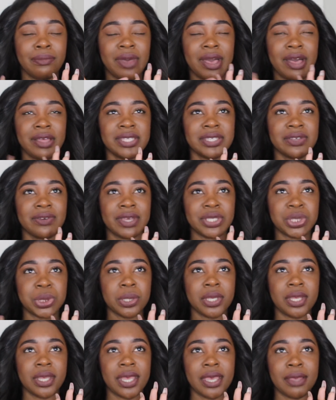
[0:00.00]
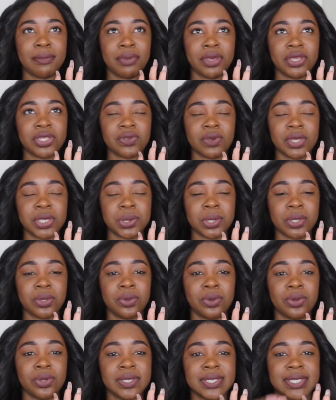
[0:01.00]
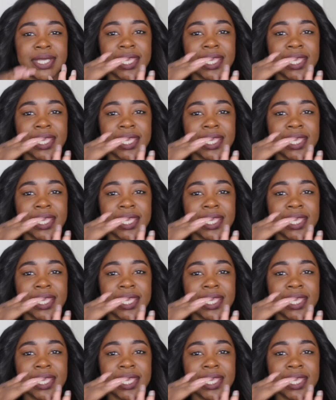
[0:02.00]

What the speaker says: undergraduate and postgraduate course